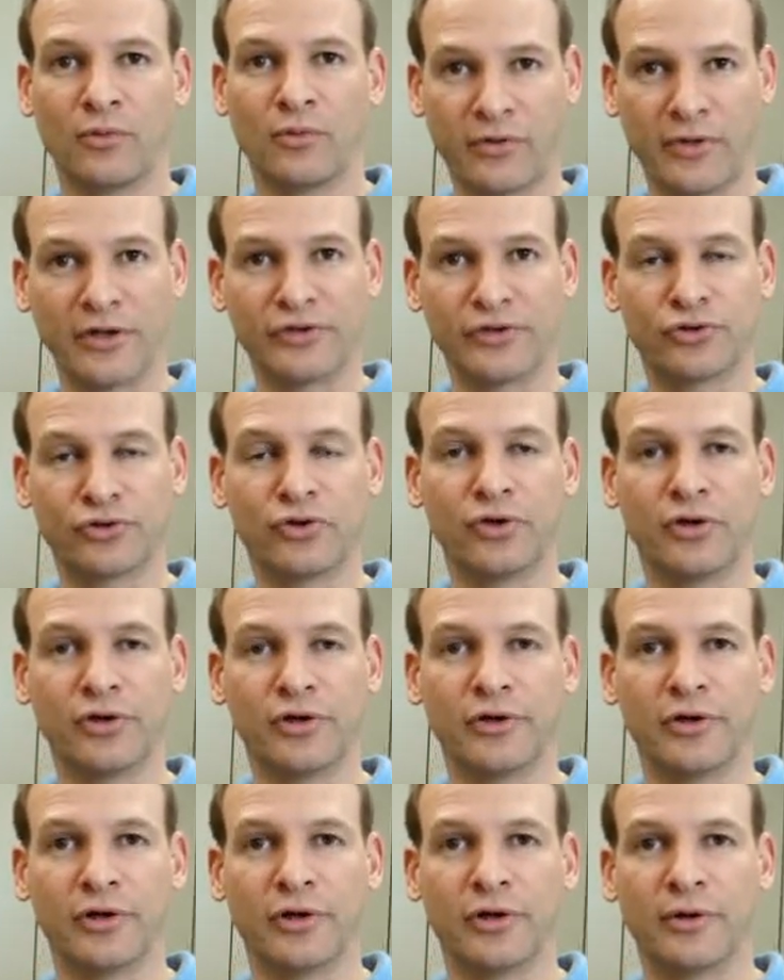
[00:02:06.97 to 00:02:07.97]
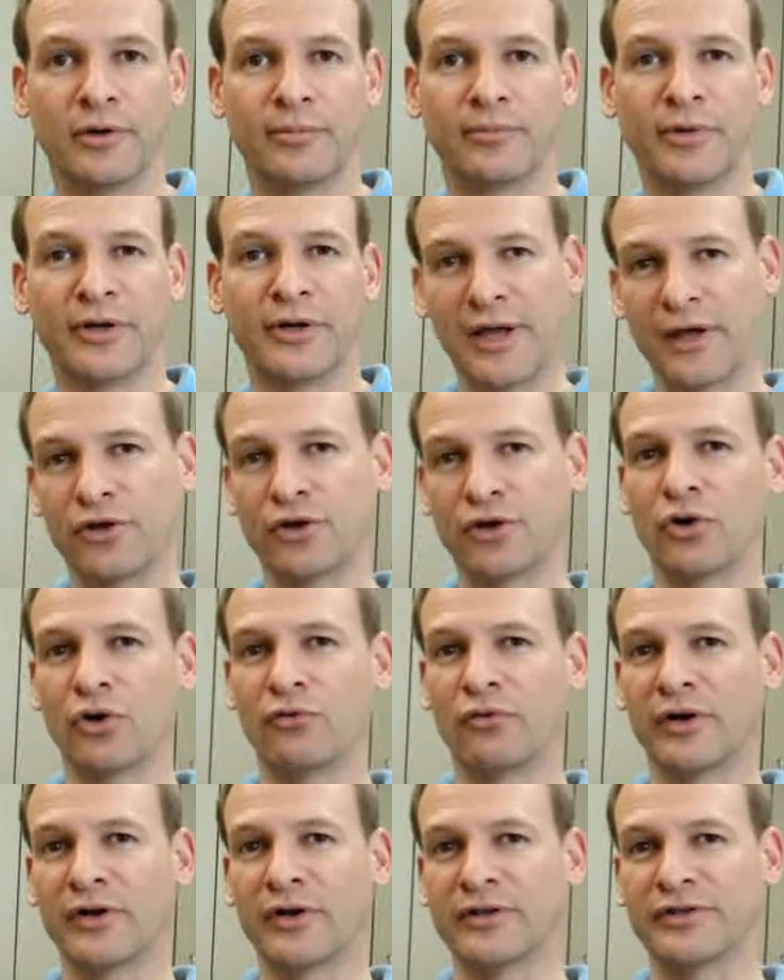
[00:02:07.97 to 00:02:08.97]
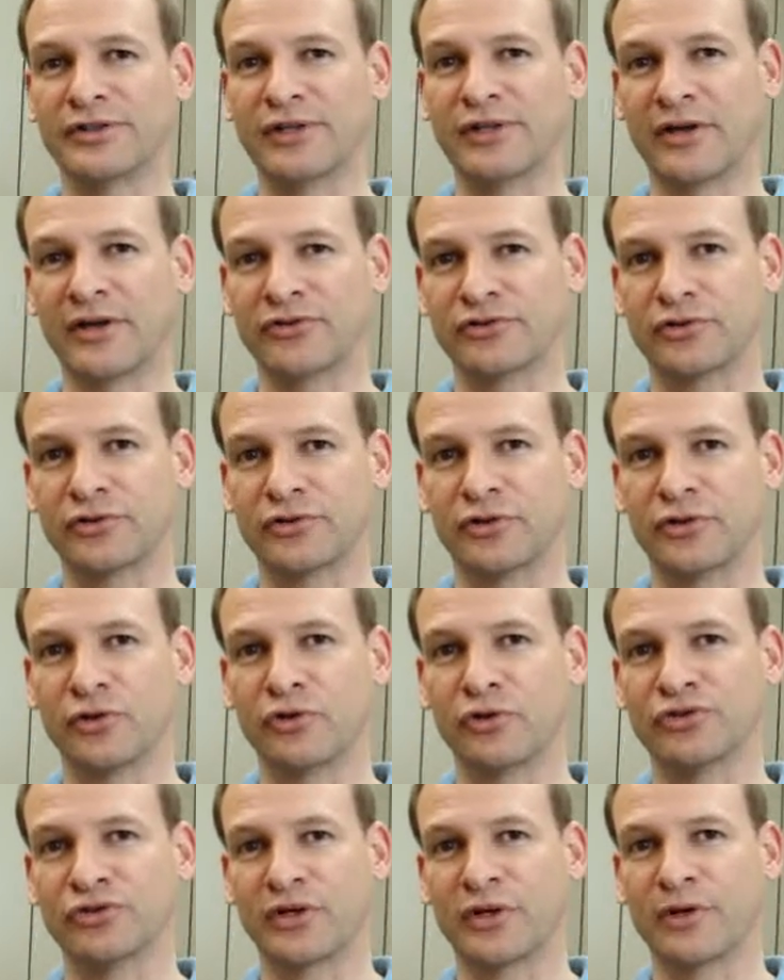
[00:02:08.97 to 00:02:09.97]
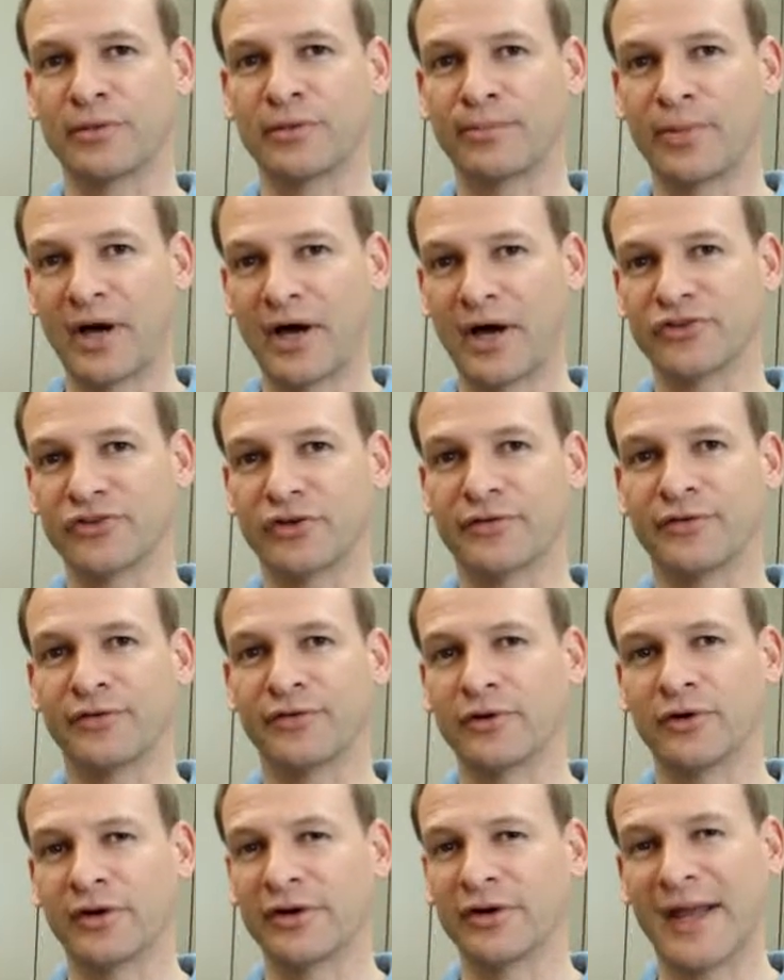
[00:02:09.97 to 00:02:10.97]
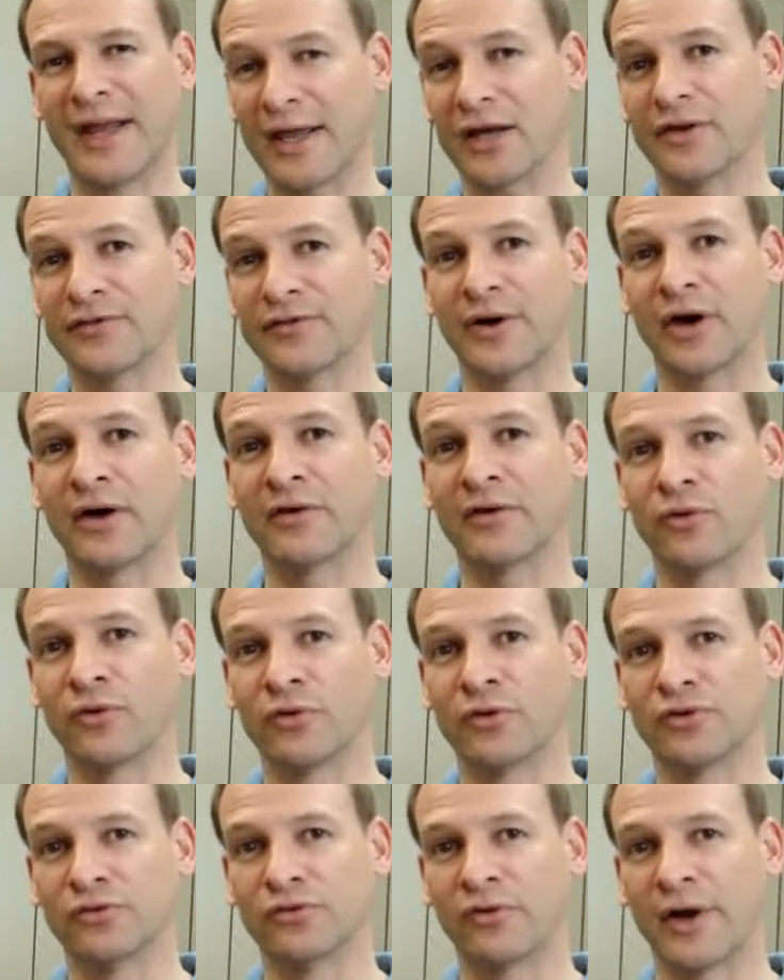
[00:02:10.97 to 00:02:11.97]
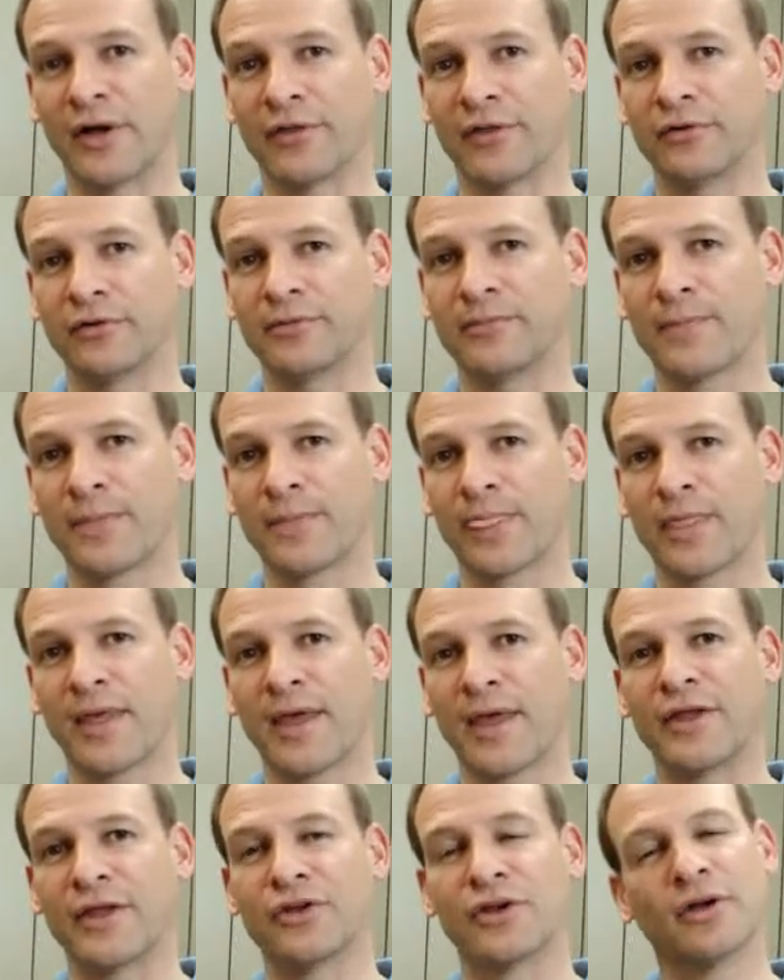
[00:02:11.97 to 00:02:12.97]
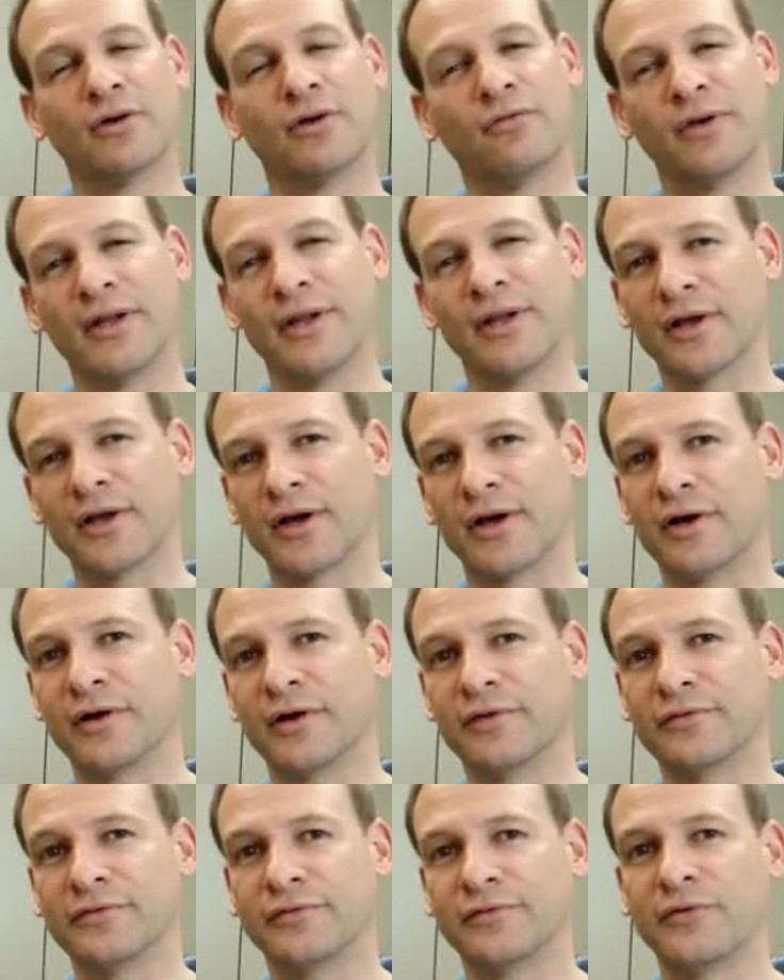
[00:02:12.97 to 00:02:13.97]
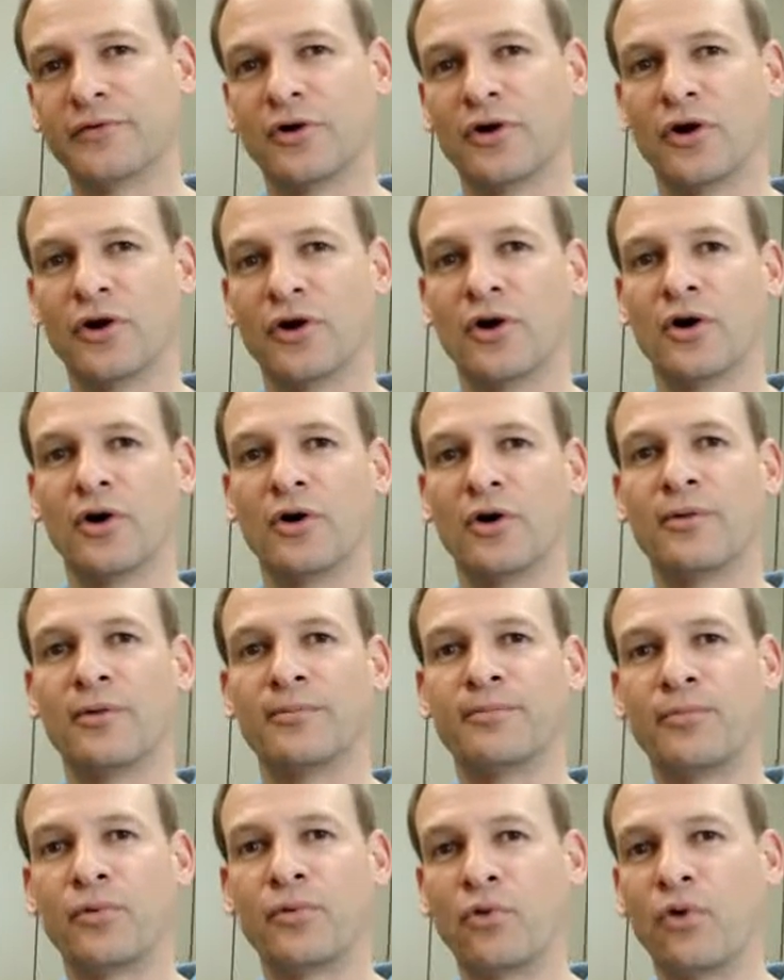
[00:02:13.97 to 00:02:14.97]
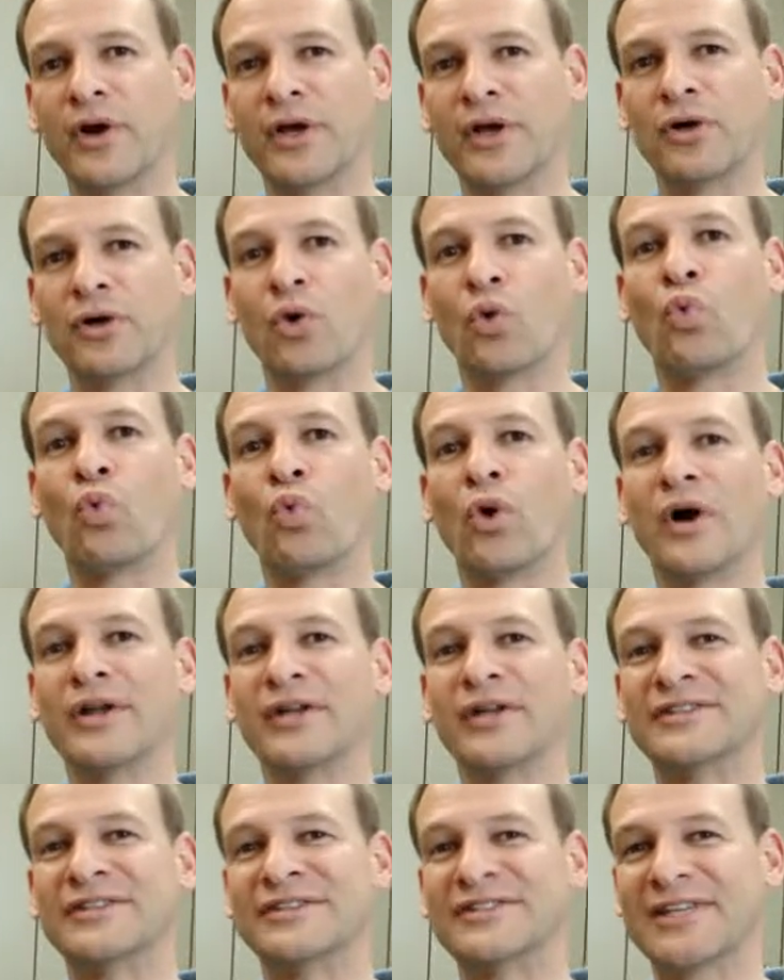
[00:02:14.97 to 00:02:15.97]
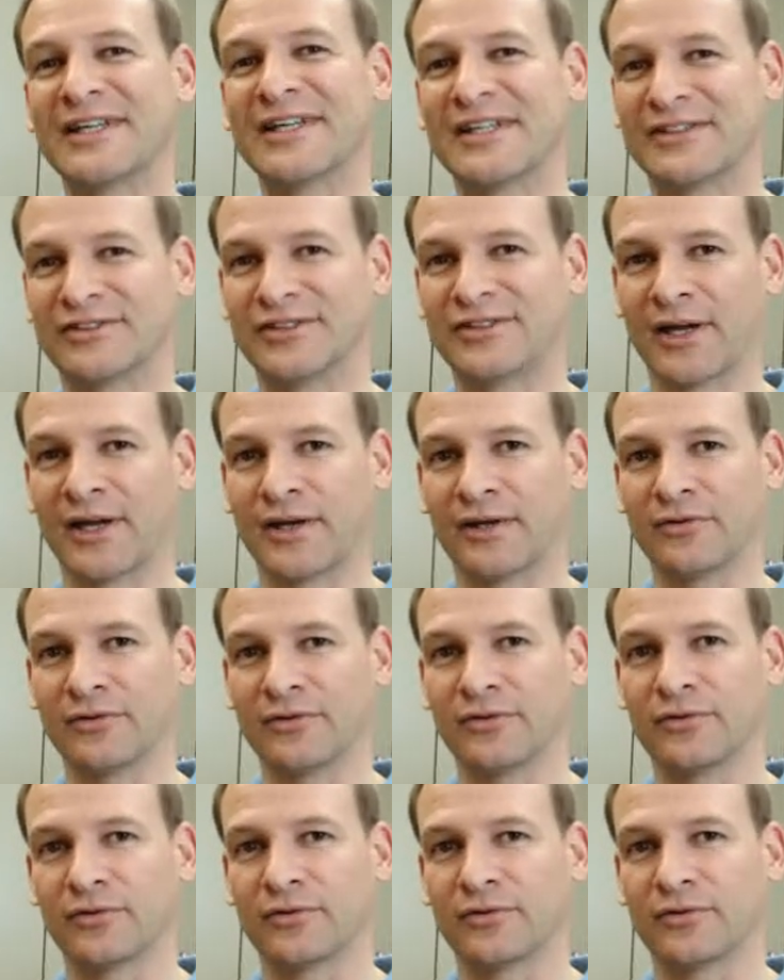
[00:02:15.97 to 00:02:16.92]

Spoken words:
well, that's good. But now you go to run the test using negative high voltage rather, and you get a reading of 0.16 seconds.